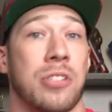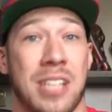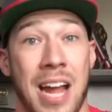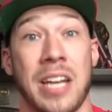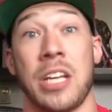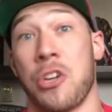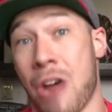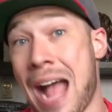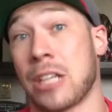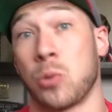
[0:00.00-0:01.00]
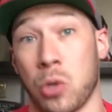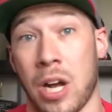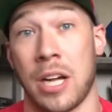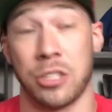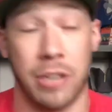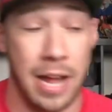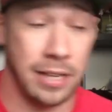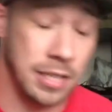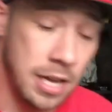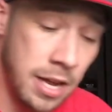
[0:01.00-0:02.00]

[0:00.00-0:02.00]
signing your actual contract.